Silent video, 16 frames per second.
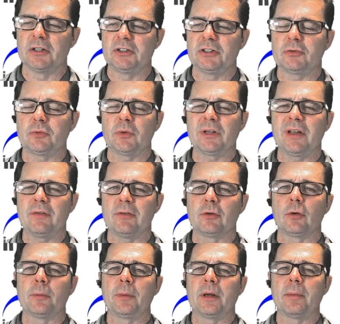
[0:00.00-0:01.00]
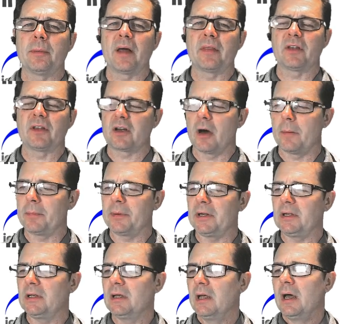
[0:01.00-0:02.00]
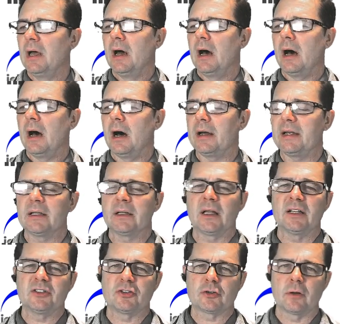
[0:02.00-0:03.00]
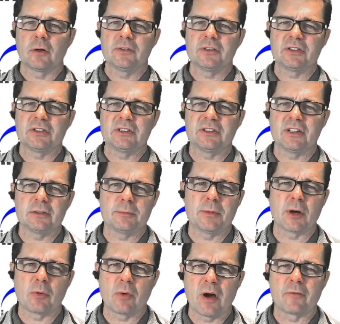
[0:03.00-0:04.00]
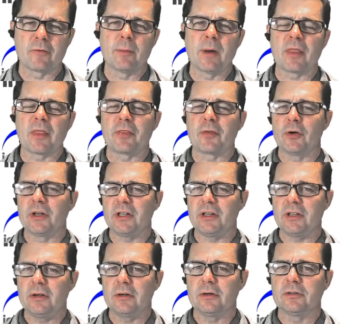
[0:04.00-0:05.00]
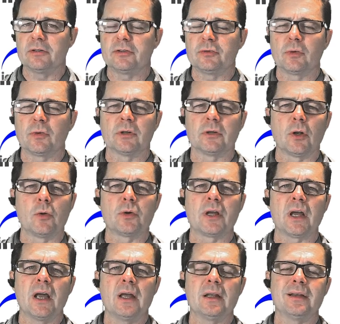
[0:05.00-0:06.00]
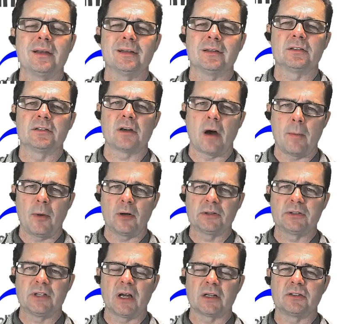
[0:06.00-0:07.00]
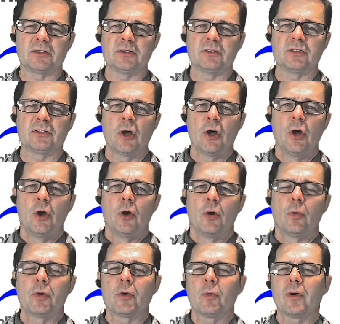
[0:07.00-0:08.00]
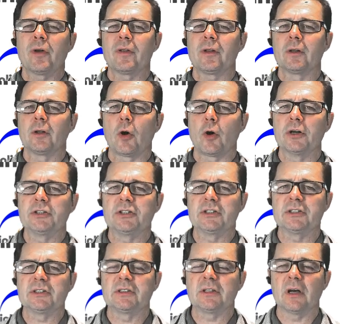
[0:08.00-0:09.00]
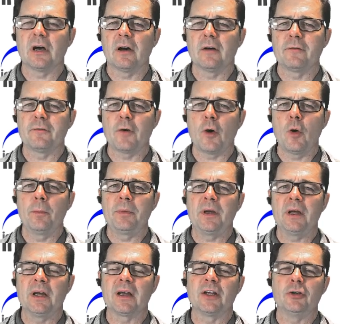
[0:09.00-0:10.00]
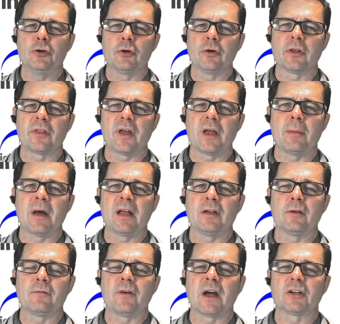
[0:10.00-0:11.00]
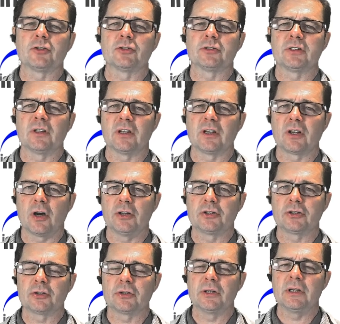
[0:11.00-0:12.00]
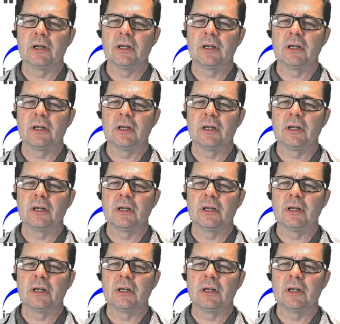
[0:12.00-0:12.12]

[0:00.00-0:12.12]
just want to give you a little bit about the company. Inline Services has been around for about 30 years. We're located in Tomball, Texas. We're one of the largest foam pig and urethane manufacturers in the country,